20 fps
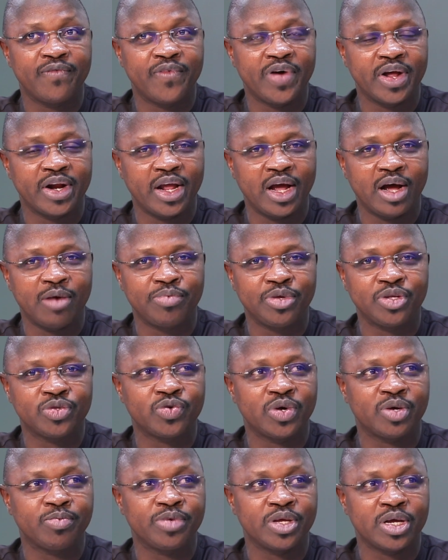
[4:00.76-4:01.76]
very happy
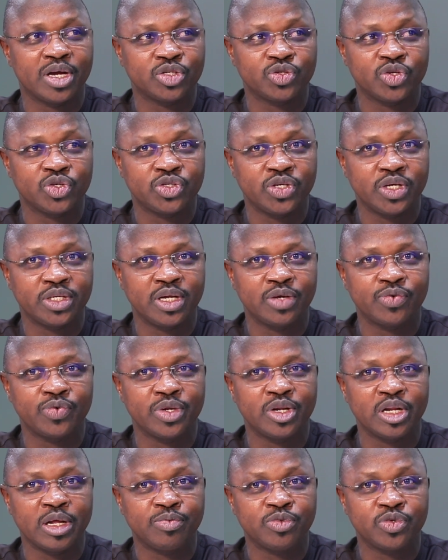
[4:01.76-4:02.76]
to be associated
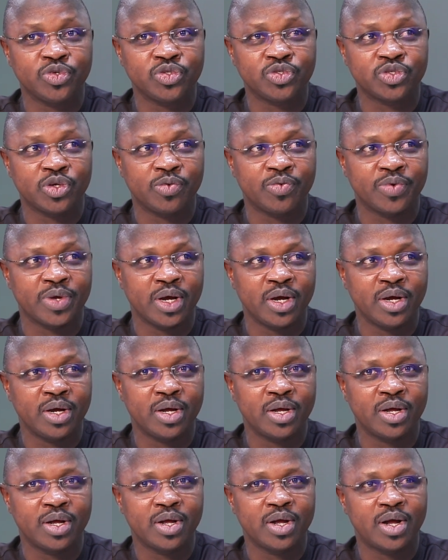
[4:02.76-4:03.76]
with Neptune software,
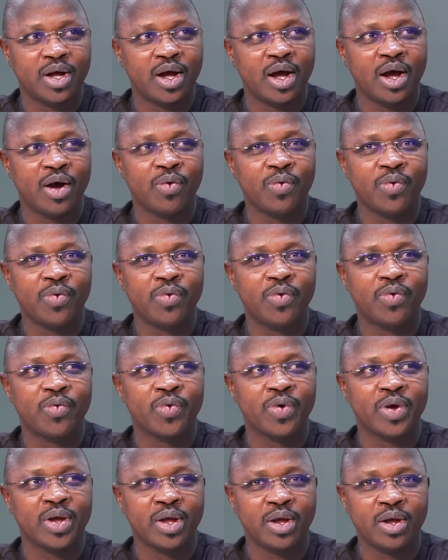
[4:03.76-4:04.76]
and
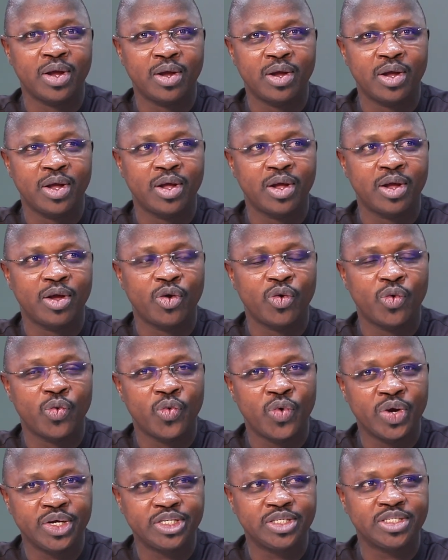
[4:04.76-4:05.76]
we
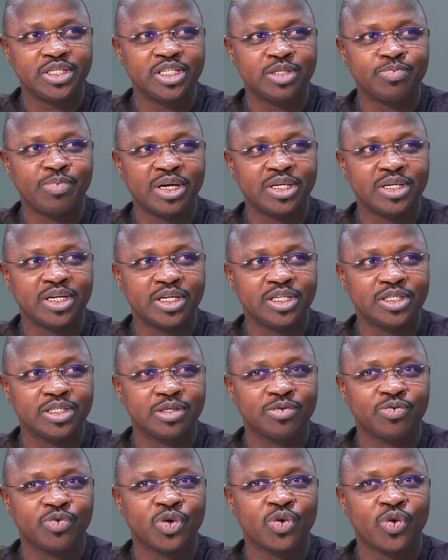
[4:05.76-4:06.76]
wish this
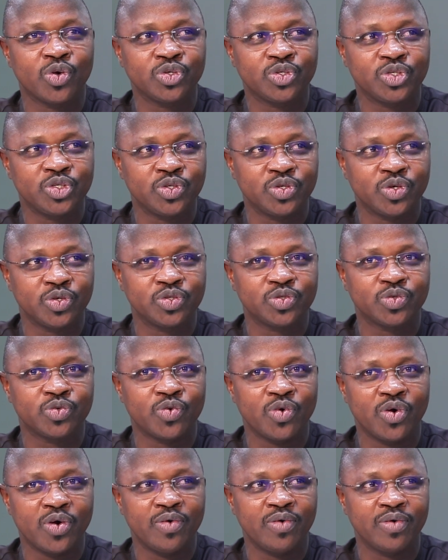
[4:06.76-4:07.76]
partnership will continue to
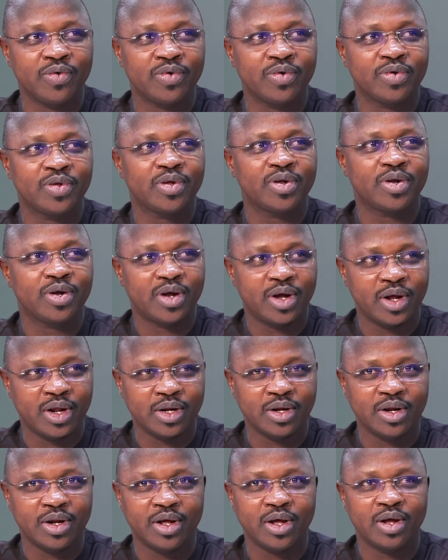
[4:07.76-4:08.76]
work
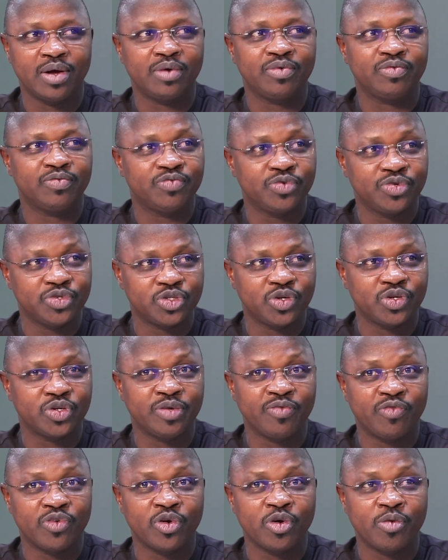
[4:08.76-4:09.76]
and future
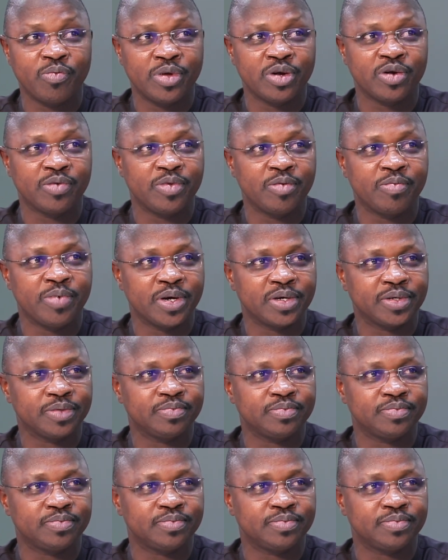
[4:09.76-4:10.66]
development of the bank.